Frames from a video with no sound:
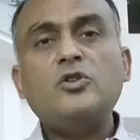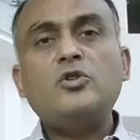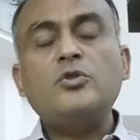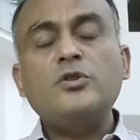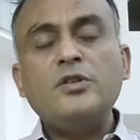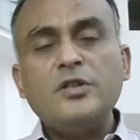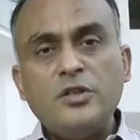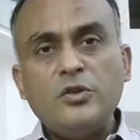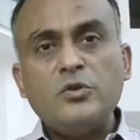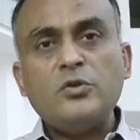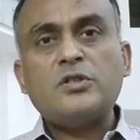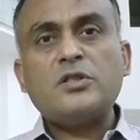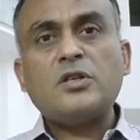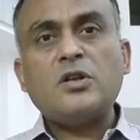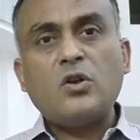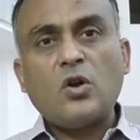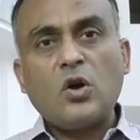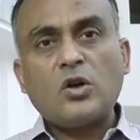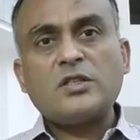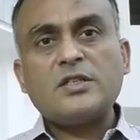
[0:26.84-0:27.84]
to reduce the
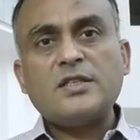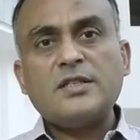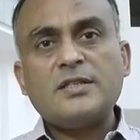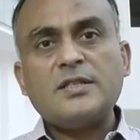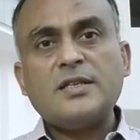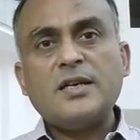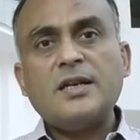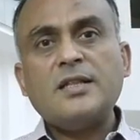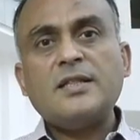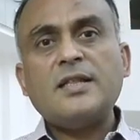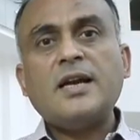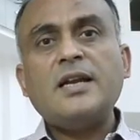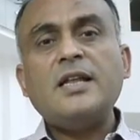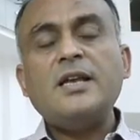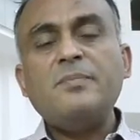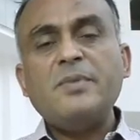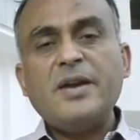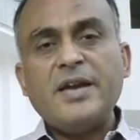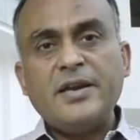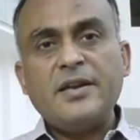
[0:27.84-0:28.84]
losses that
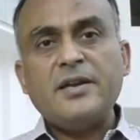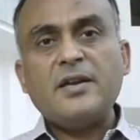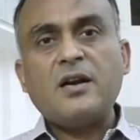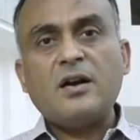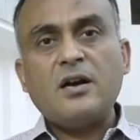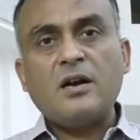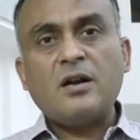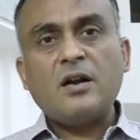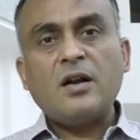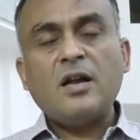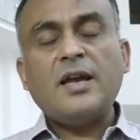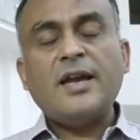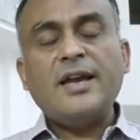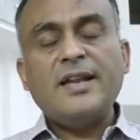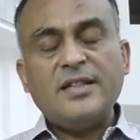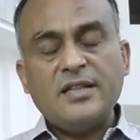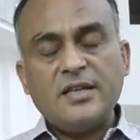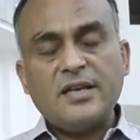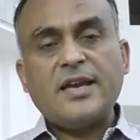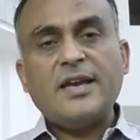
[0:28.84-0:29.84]
he may incur
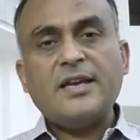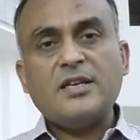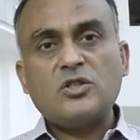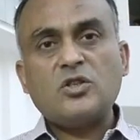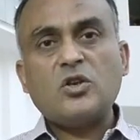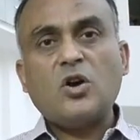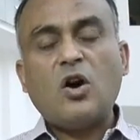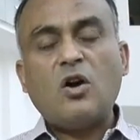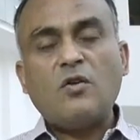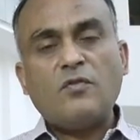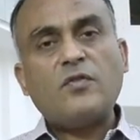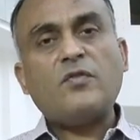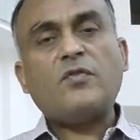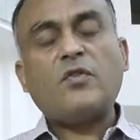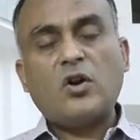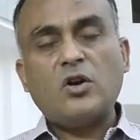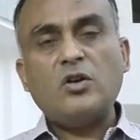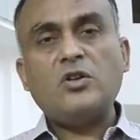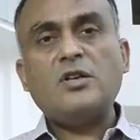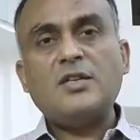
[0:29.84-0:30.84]
in the case of a
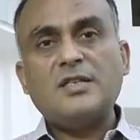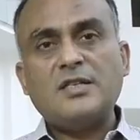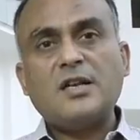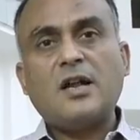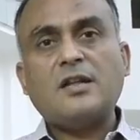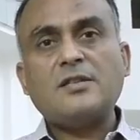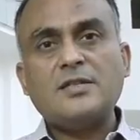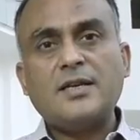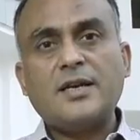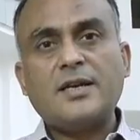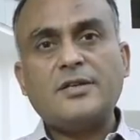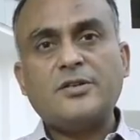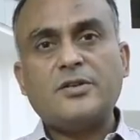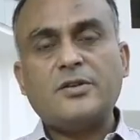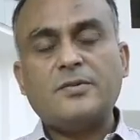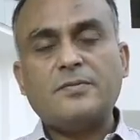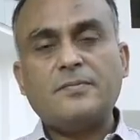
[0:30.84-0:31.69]
fraudulent transaction.